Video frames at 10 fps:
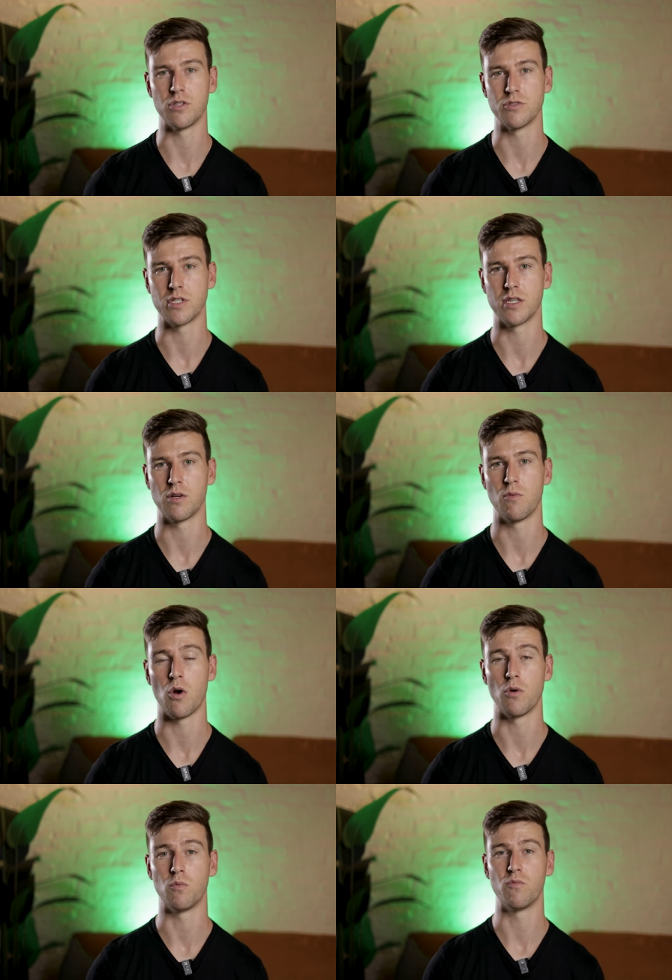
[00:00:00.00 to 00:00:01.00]
using the
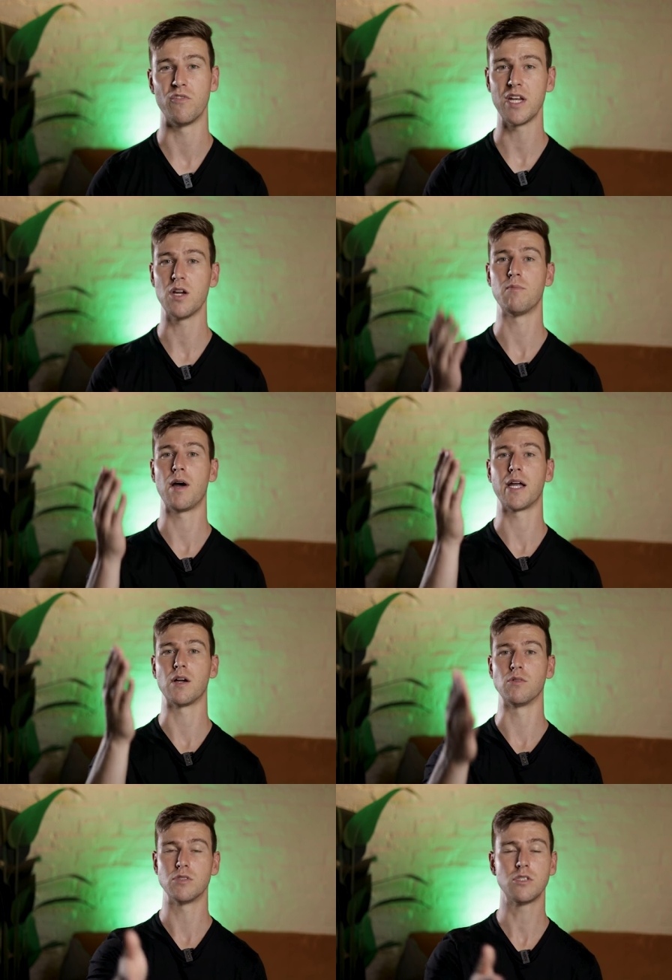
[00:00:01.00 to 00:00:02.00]
Rode VideoMic
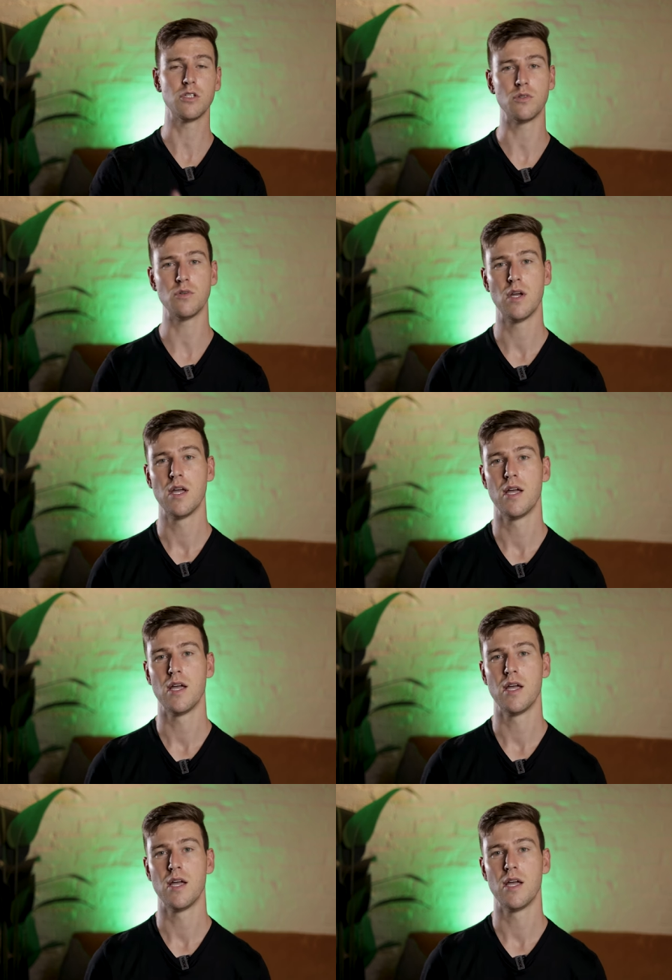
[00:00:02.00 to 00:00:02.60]
Go 2